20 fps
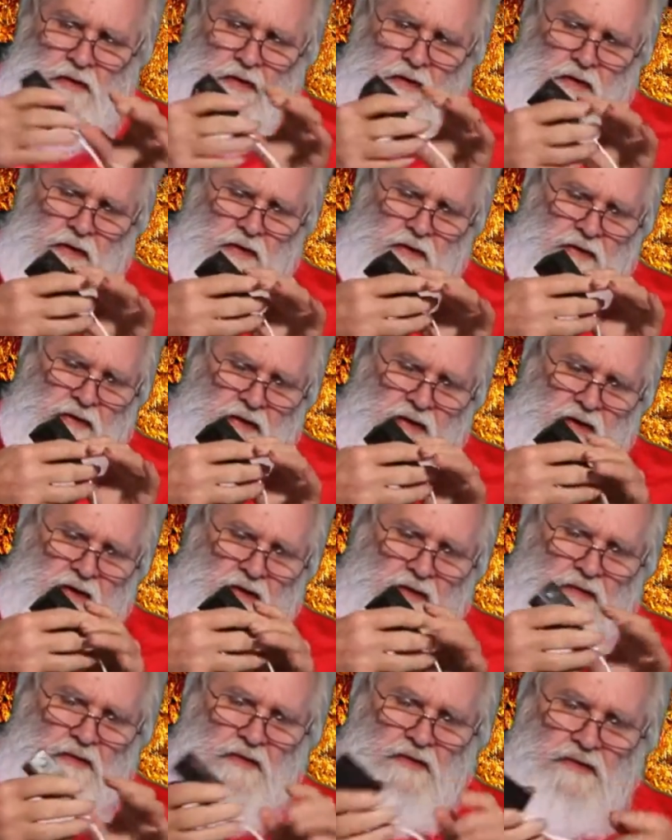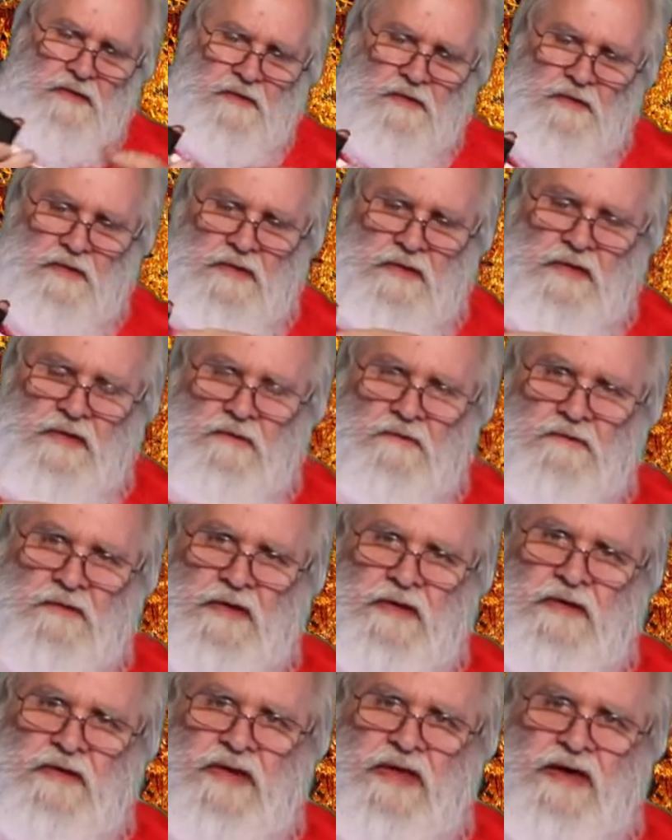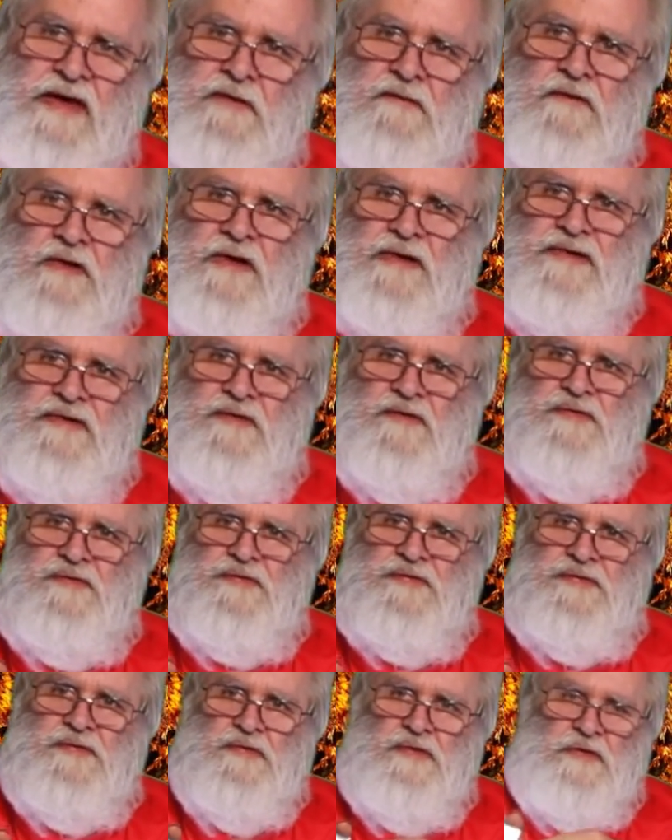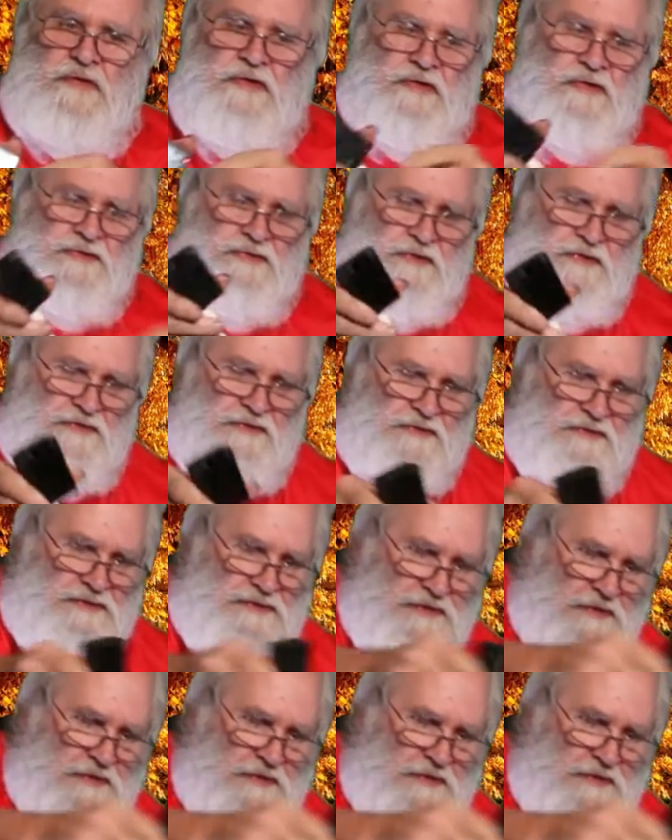And now there's a little red light right there that's still on. It says it's